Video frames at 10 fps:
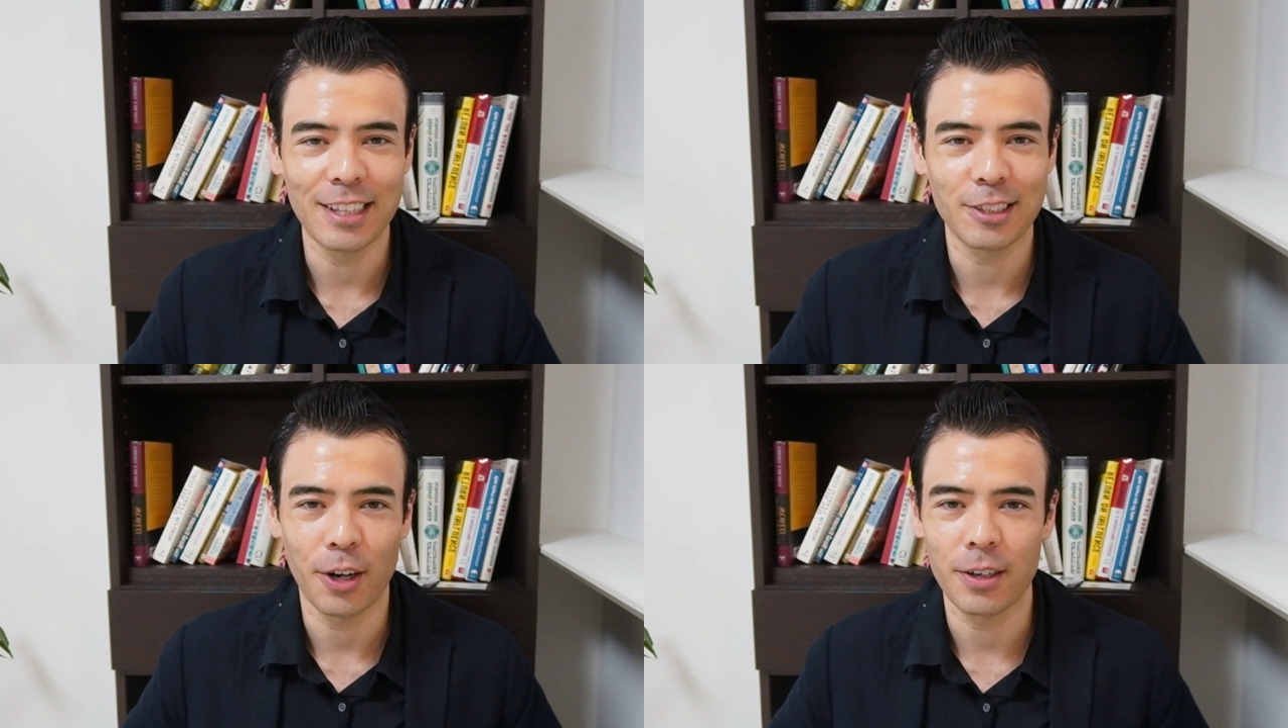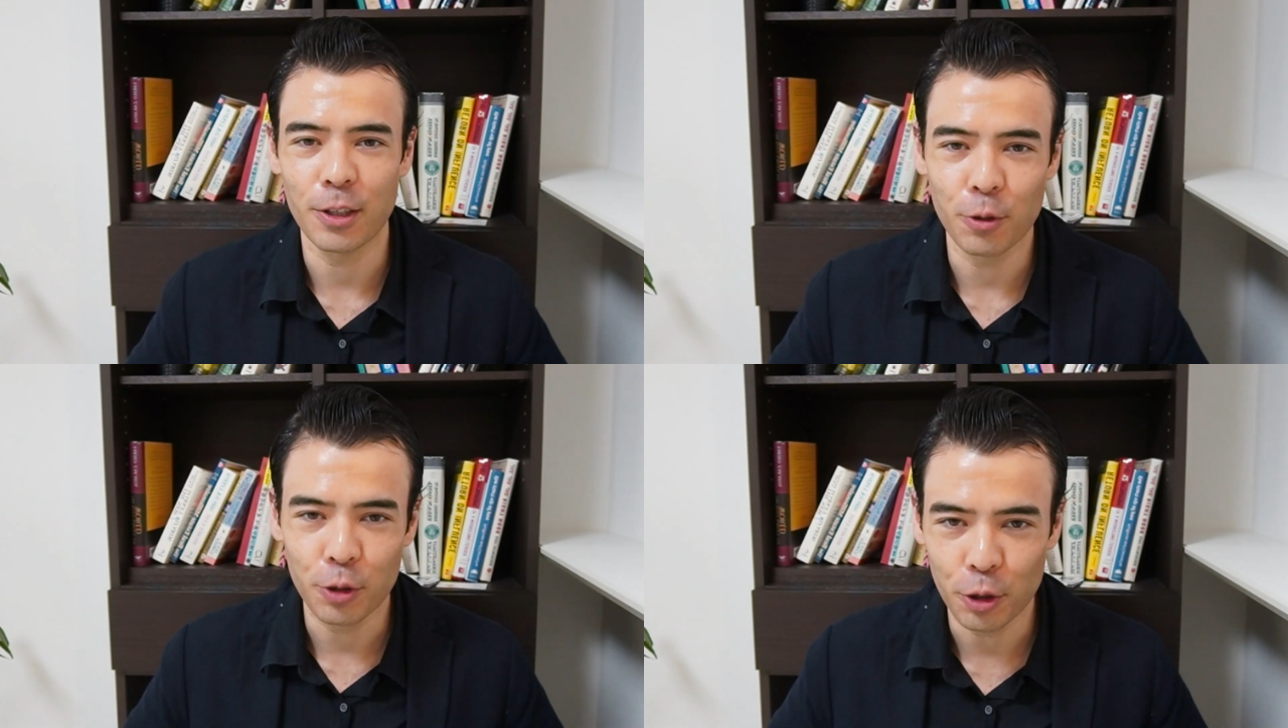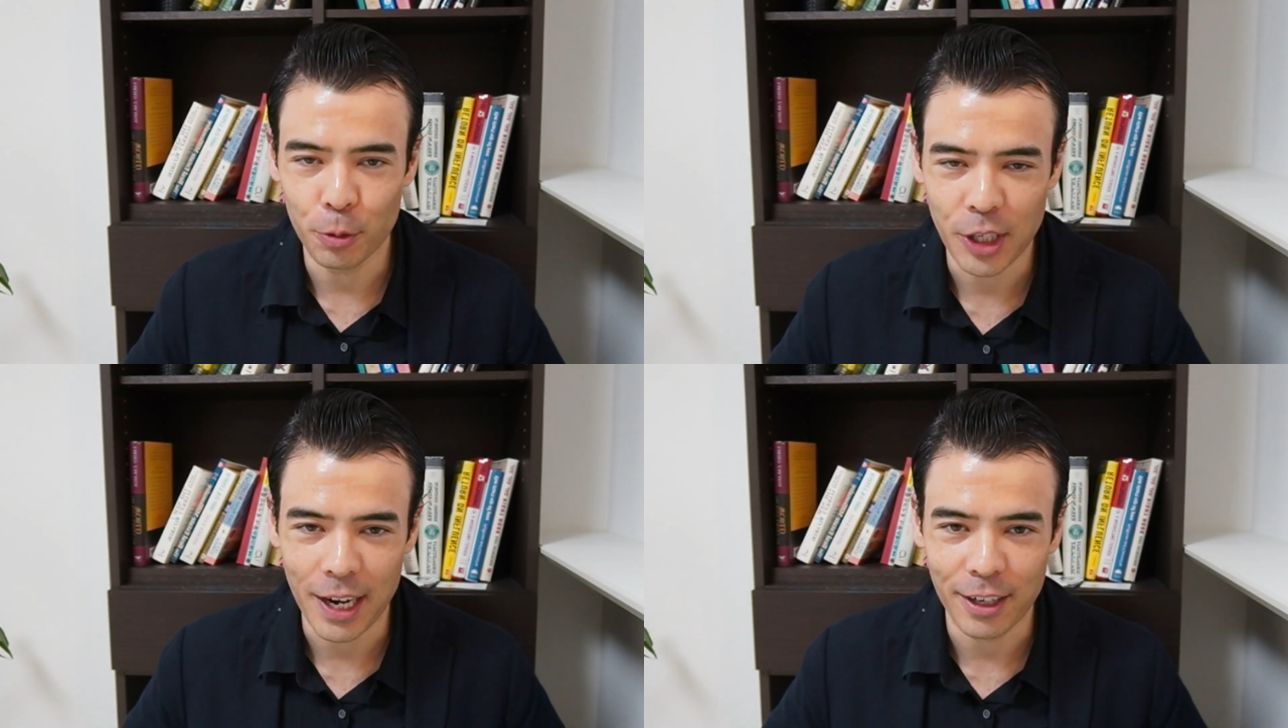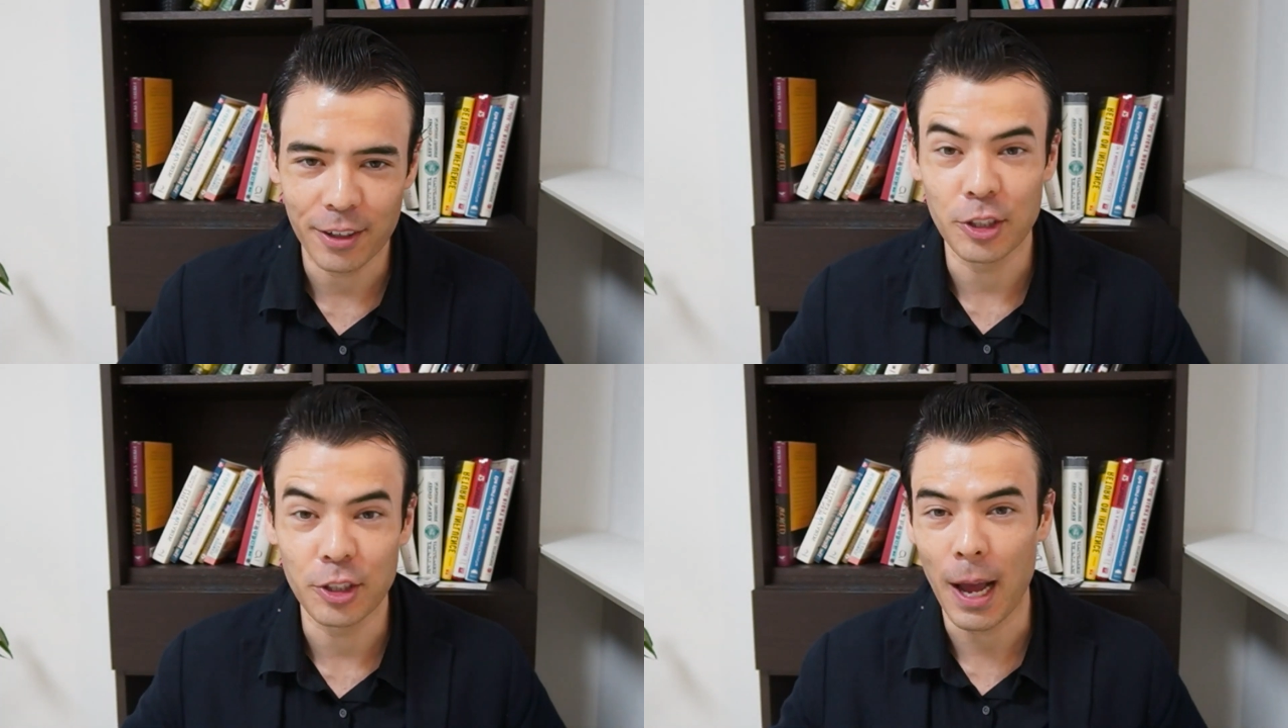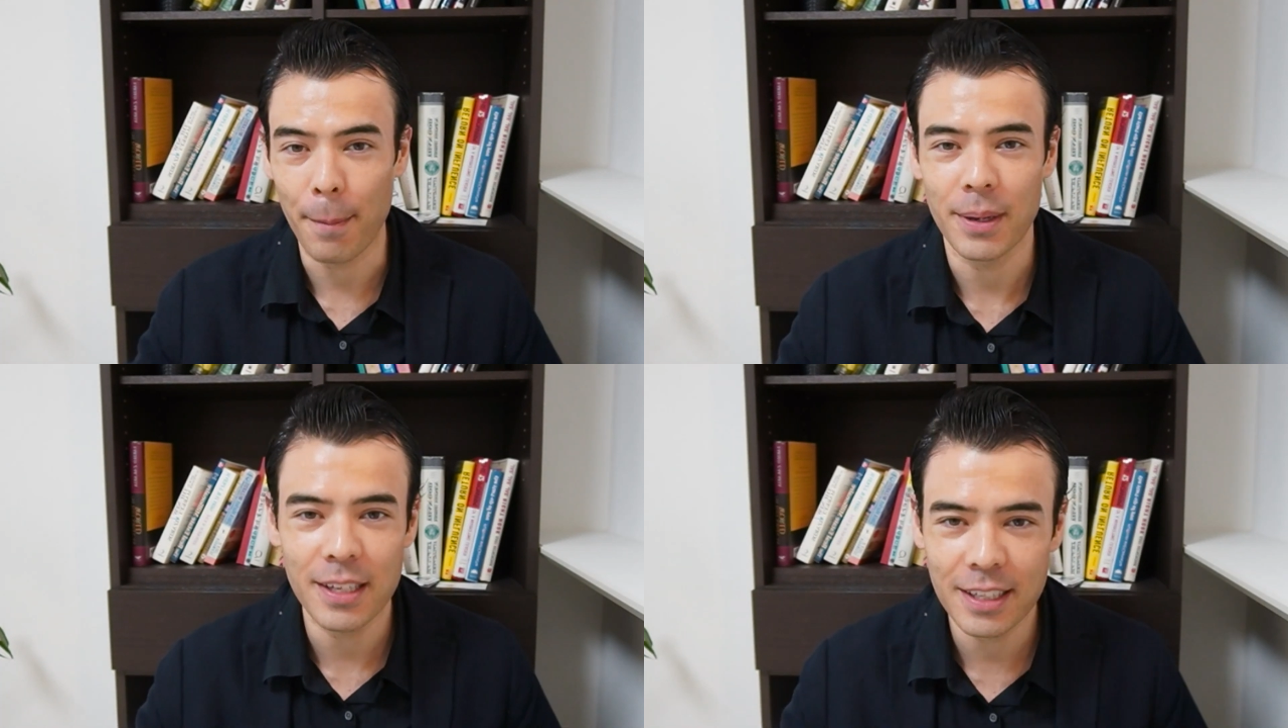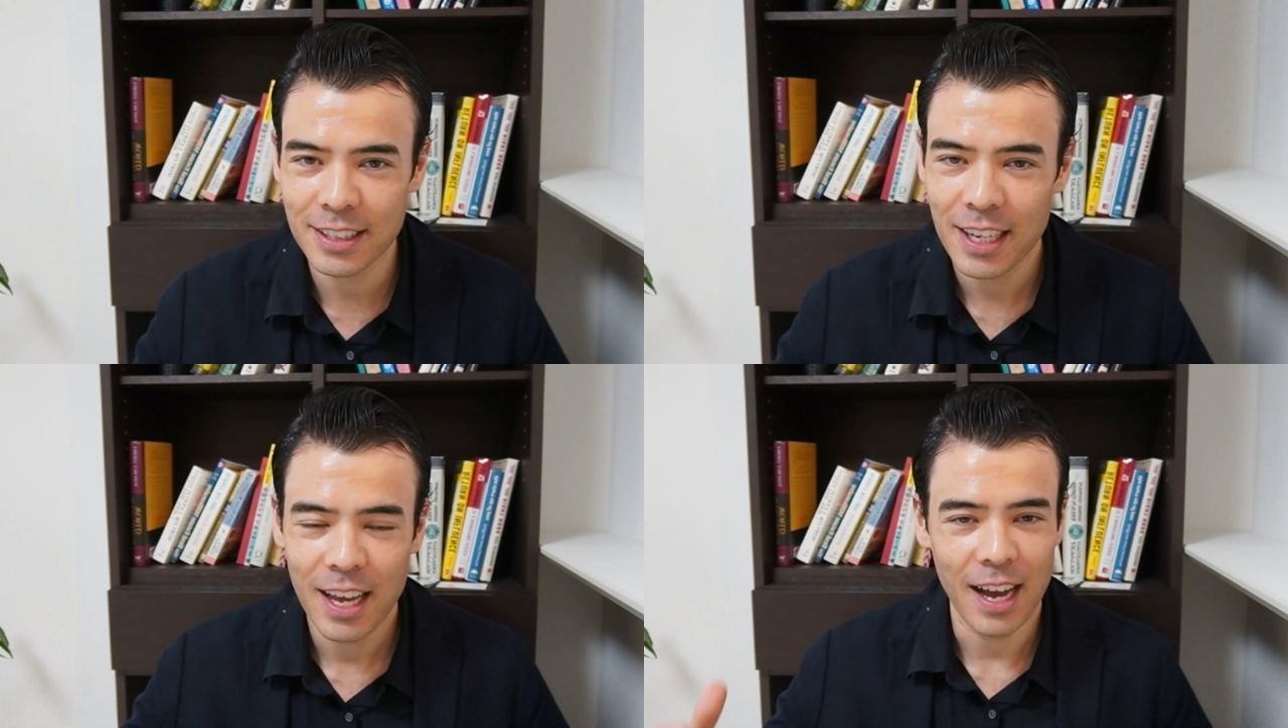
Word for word: started a YouTube channel in Japanese,